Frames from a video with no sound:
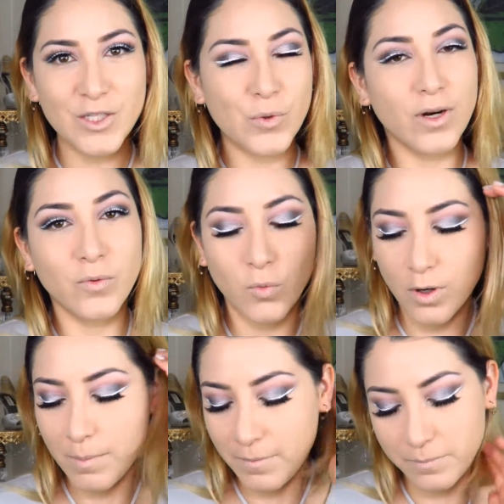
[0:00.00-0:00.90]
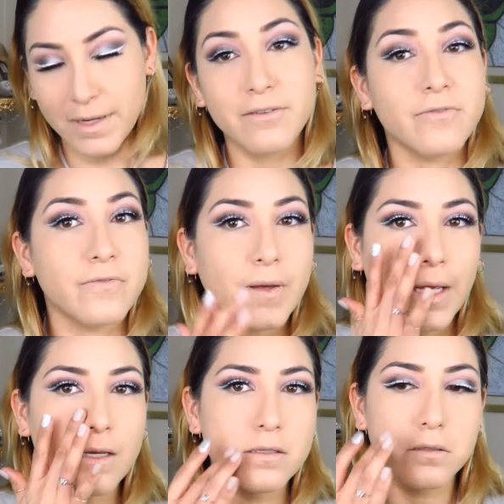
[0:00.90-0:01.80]
To warm up my
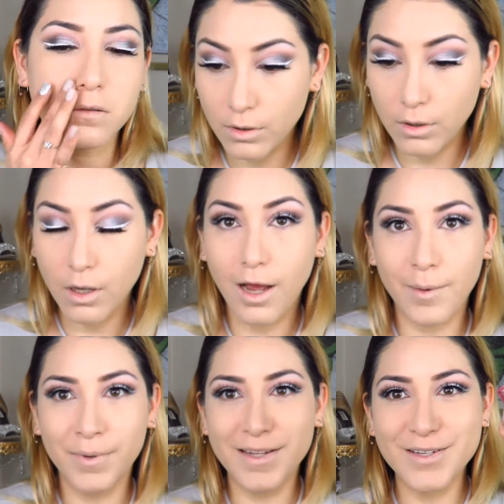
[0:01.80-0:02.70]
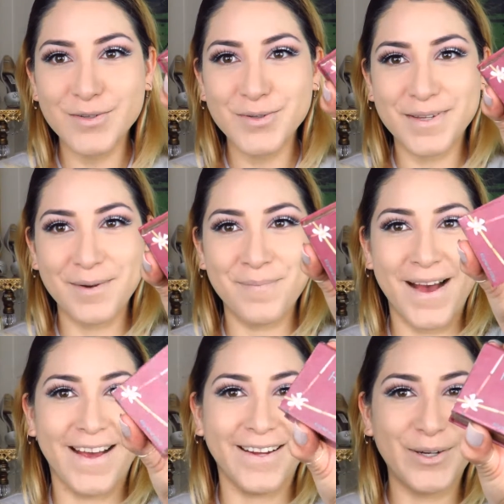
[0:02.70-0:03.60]
face, I'm going to use
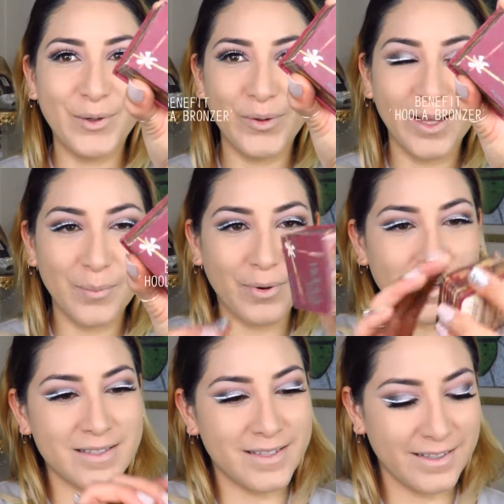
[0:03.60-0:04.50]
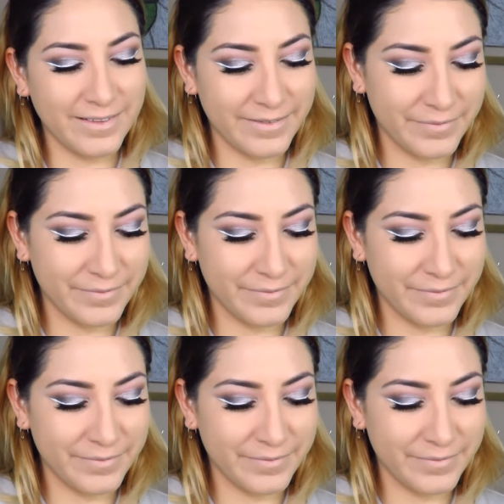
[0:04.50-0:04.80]
my Hoola bronzer.